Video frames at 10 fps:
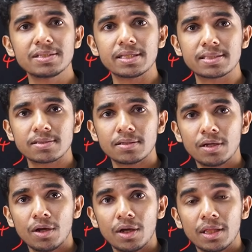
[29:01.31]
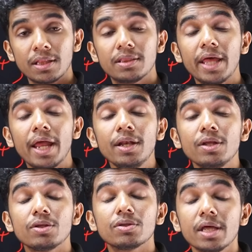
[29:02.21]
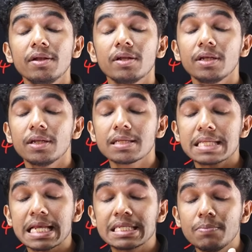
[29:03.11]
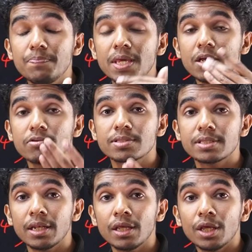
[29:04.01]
6. Then in the section B question,